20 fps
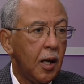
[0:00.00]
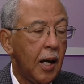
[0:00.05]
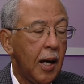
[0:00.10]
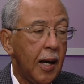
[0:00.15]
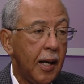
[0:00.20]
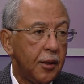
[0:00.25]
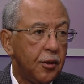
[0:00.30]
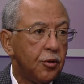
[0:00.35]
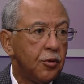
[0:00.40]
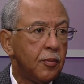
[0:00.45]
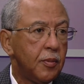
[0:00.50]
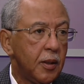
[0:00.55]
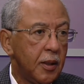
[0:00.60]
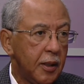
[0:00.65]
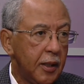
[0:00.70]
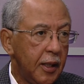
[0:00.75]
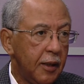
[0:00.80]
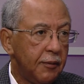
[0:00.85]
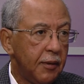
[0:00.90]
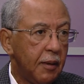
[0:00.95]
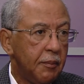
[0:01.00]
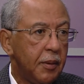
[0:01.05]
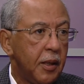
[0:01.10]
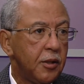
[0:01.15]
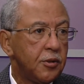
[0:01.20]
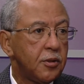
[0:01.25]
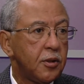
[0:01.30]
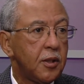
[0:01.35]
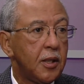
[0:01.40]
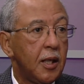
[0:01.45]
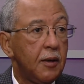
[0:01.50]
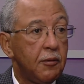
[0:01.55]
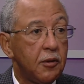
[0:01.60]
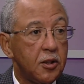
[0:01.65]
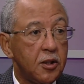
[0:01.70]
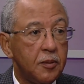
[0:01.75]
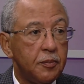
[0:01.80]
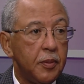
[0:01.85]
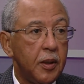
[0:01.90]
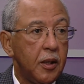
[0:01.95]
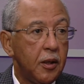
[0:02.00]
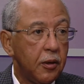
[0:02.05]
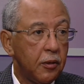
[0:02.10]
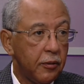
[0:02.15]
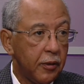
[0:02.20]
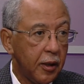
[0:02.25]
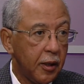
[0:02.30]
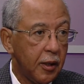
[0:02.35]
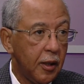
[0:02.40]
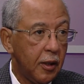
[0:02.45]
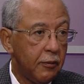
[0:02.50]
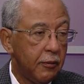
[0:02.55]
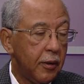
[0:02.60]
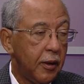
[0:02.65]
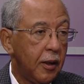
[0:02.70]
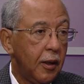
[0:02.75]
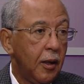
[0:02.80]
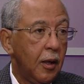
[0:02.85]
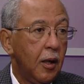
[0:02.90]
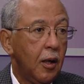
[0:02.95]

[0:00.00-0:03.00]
I do believe that patients have a speedier recovery